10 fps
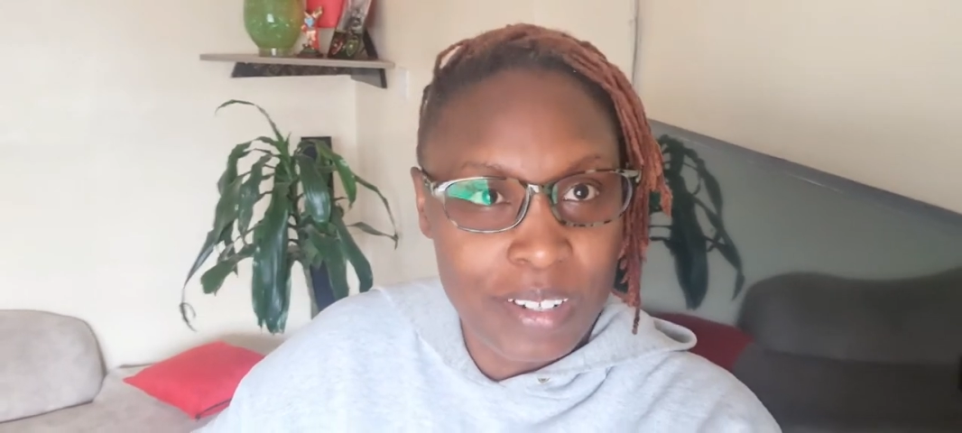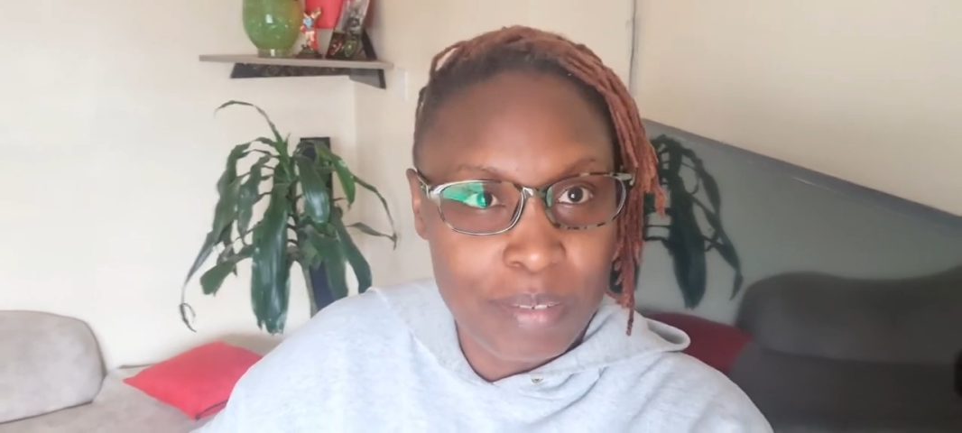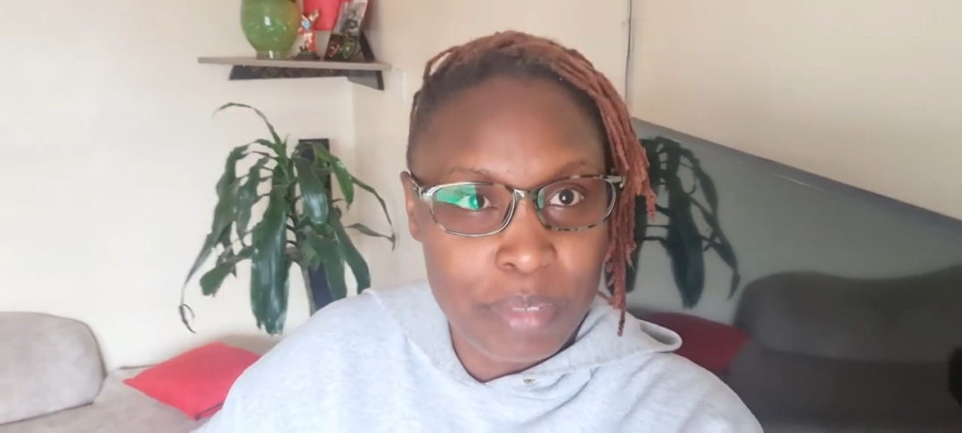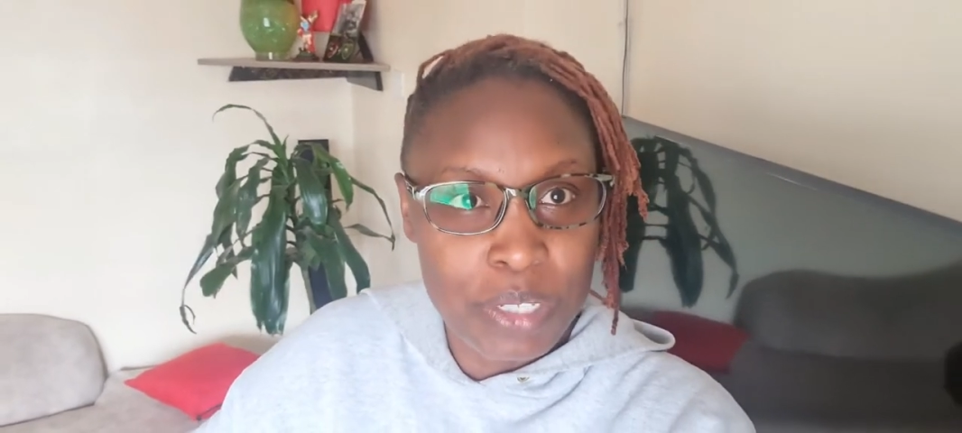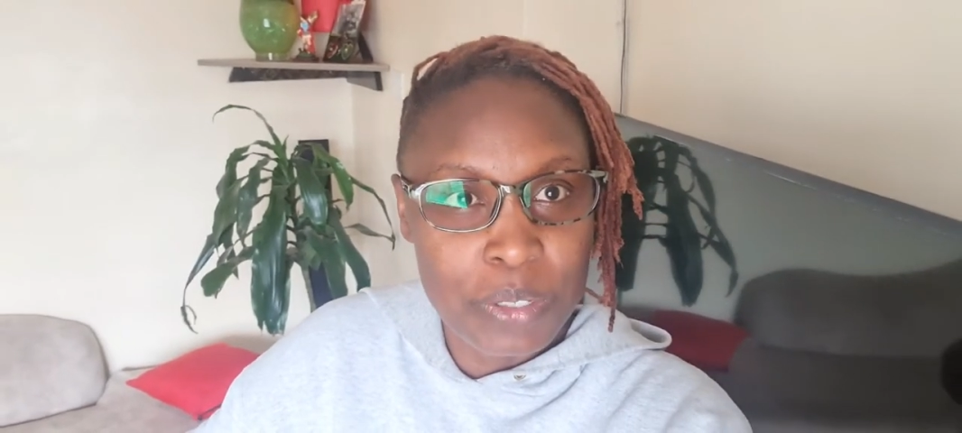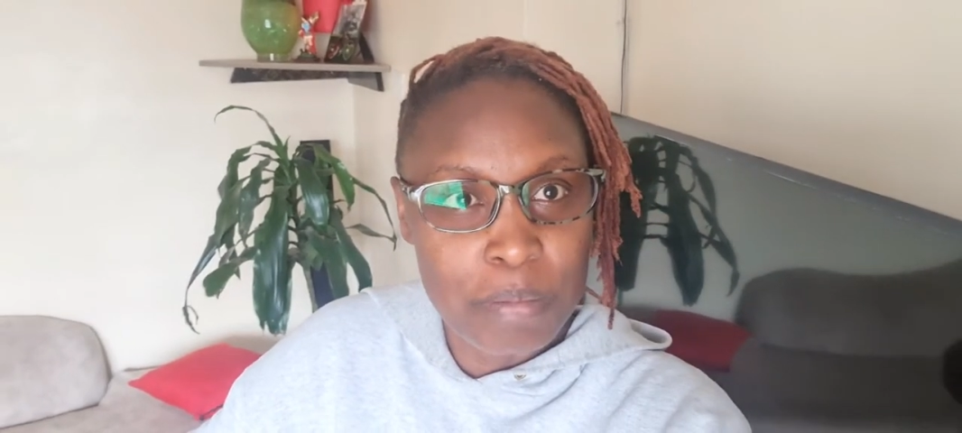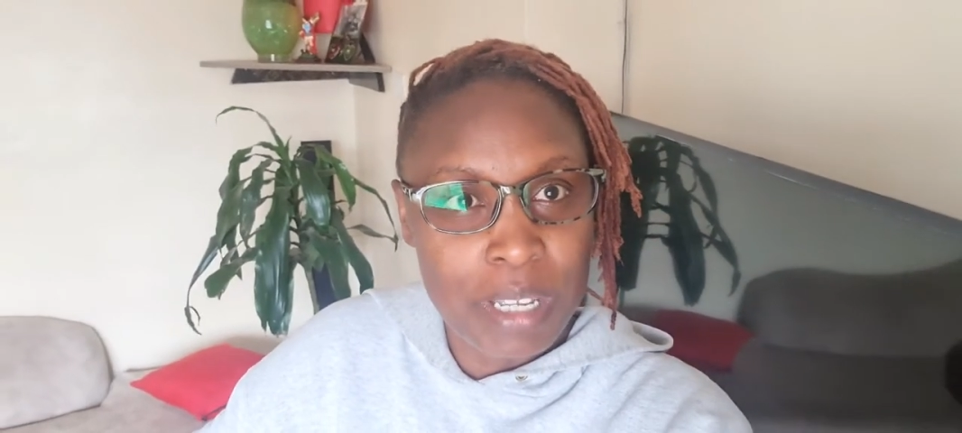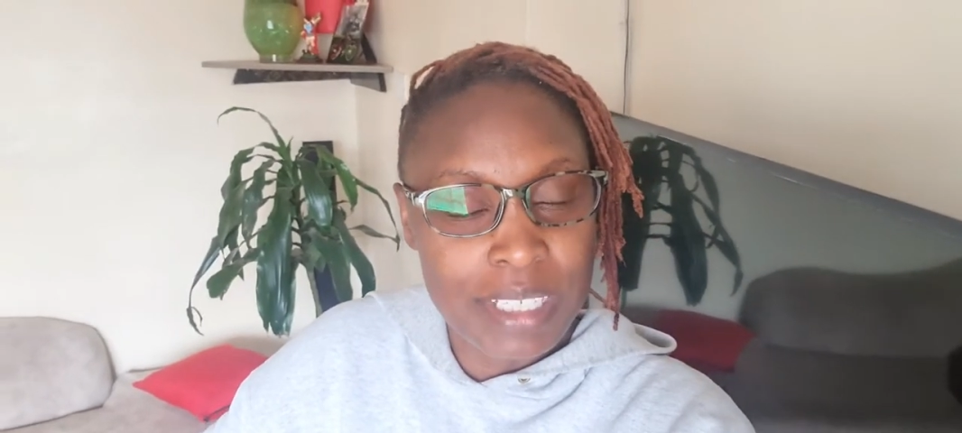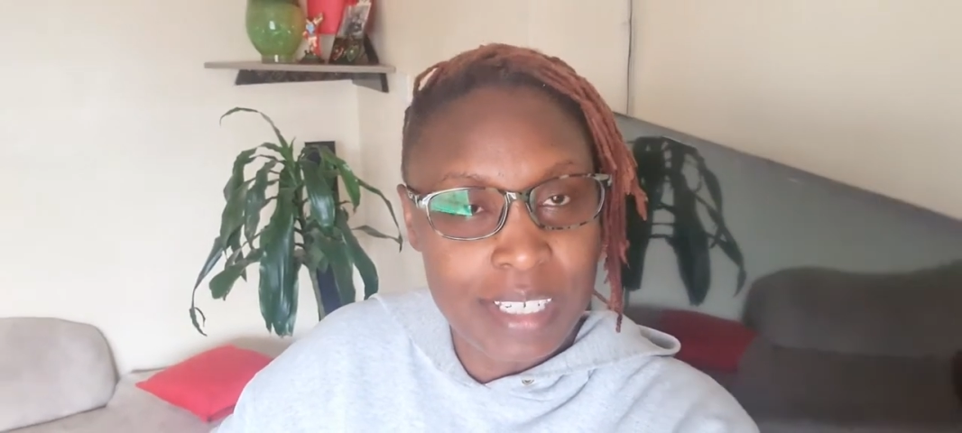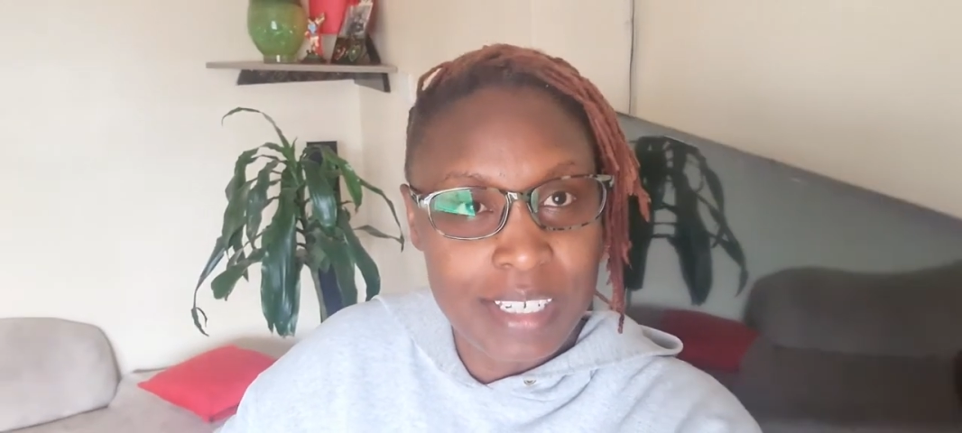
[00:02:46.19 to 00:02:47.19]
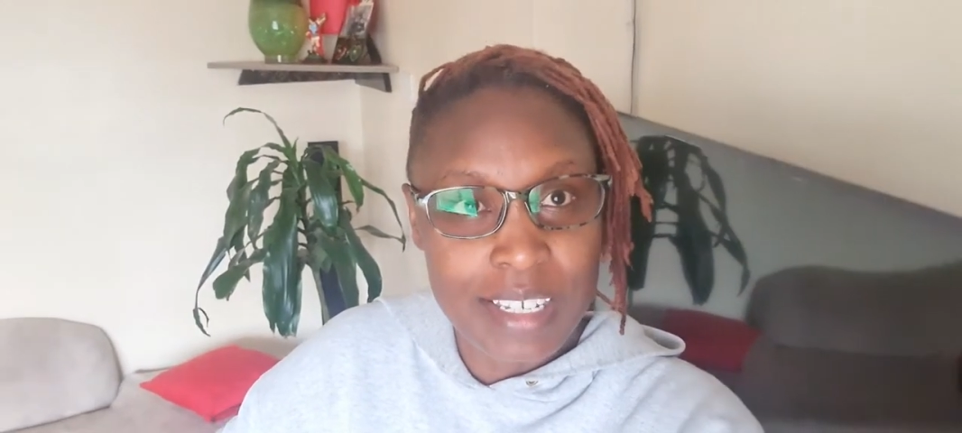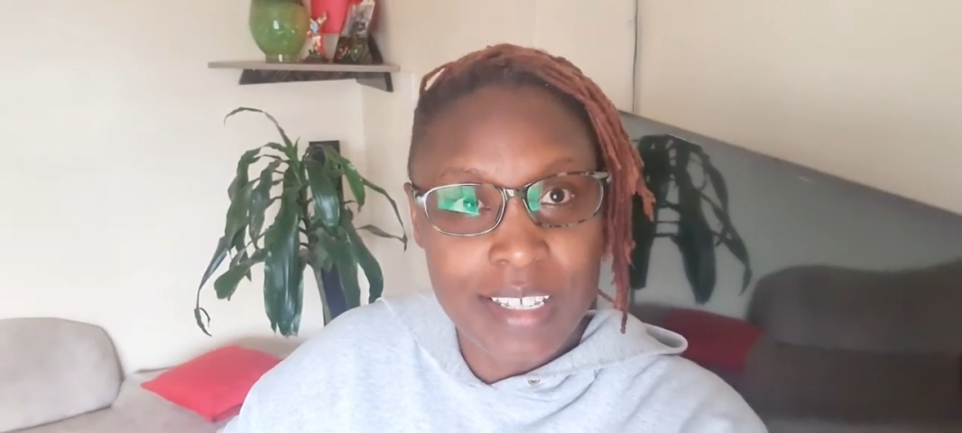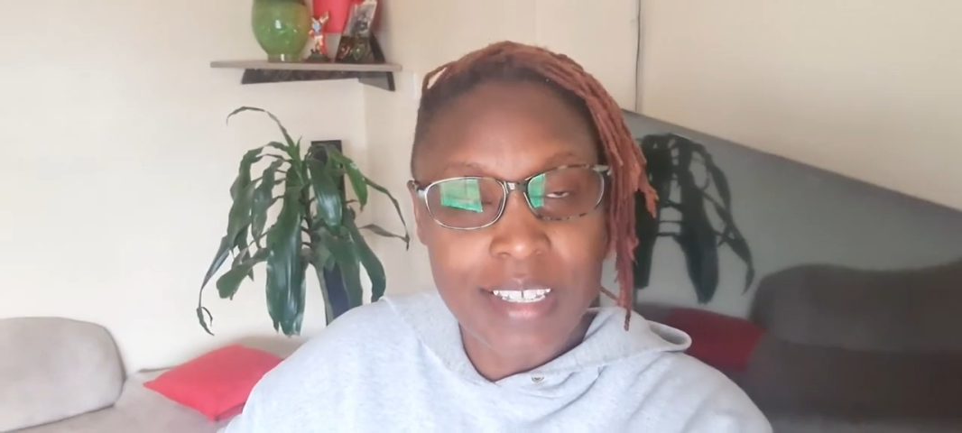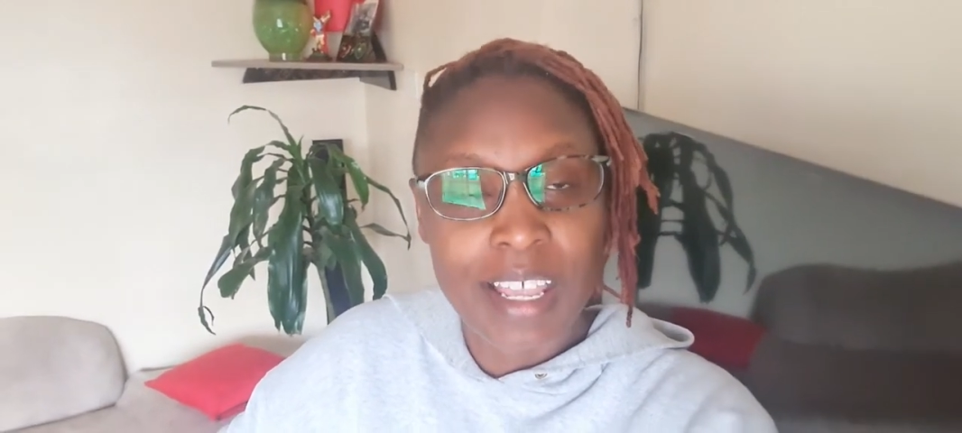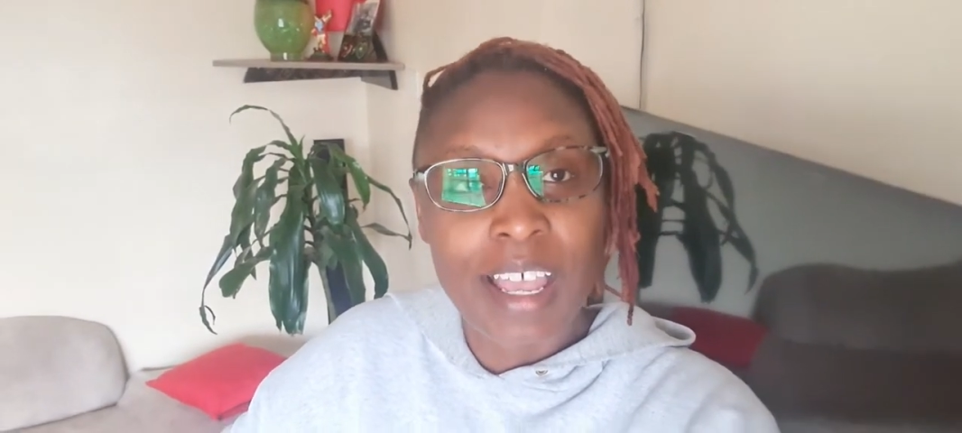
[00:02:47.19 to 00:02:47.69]
I'll be doing my
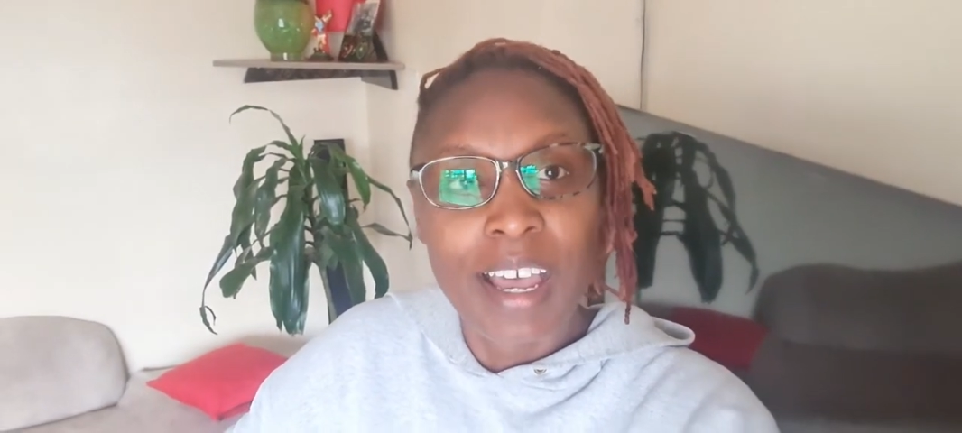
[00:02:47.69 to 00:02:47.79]
dishes,